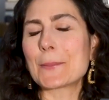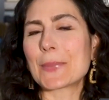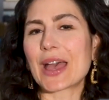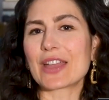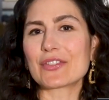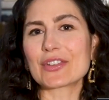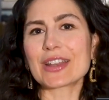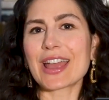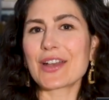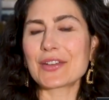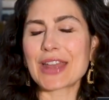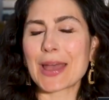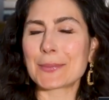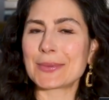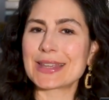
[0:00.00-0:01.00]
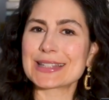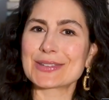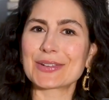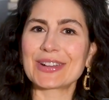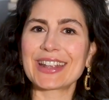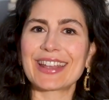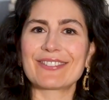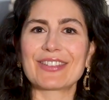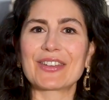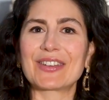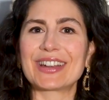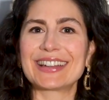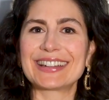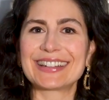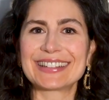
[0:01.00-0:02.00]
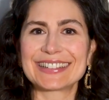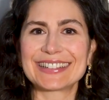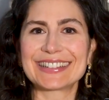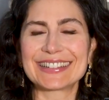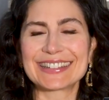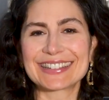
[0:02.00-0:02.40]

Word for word: Bye for now and happy exploring, everyone.